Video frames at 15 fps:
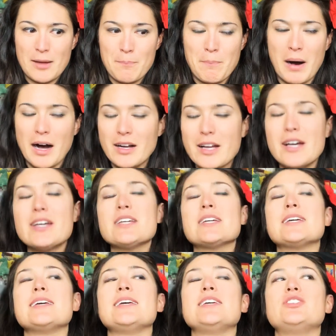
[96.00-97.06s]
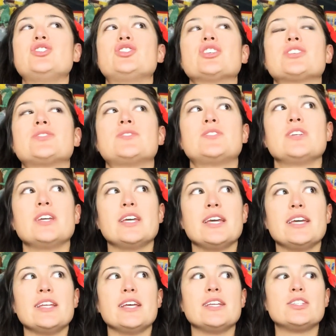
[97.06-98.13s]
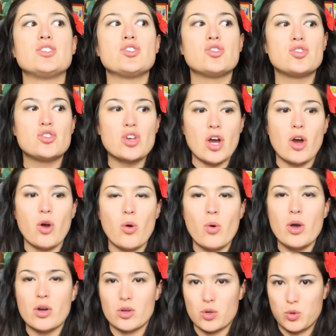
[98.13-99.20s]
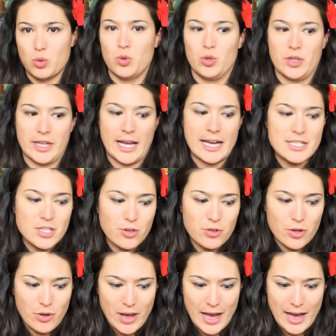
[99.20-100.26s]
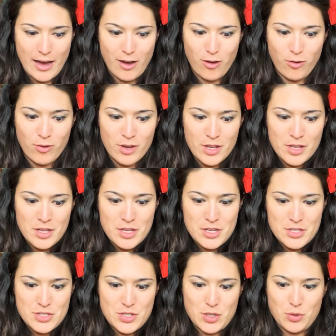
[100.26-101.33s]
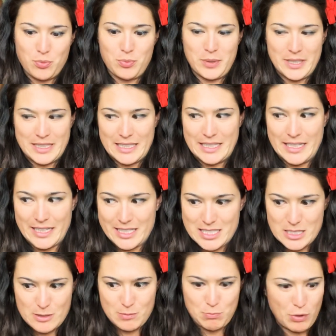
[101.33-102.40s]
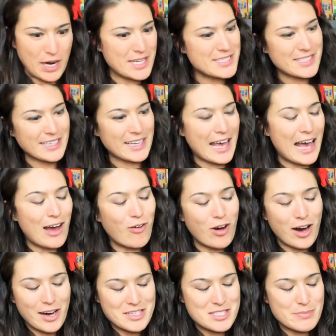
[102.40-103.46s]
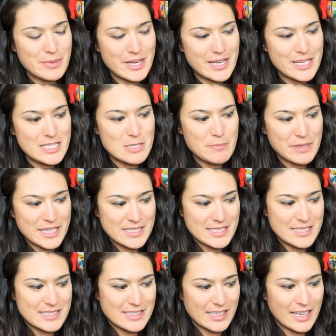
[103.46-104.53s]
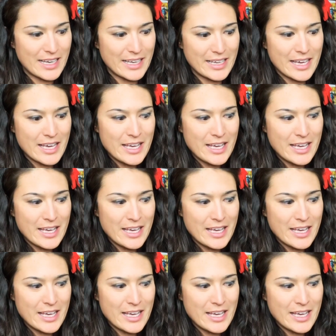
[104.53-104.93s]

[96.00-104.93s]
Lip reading: Manga is just, it's so cool. Like, I don't know how to really express like how awesome it is, because it's like,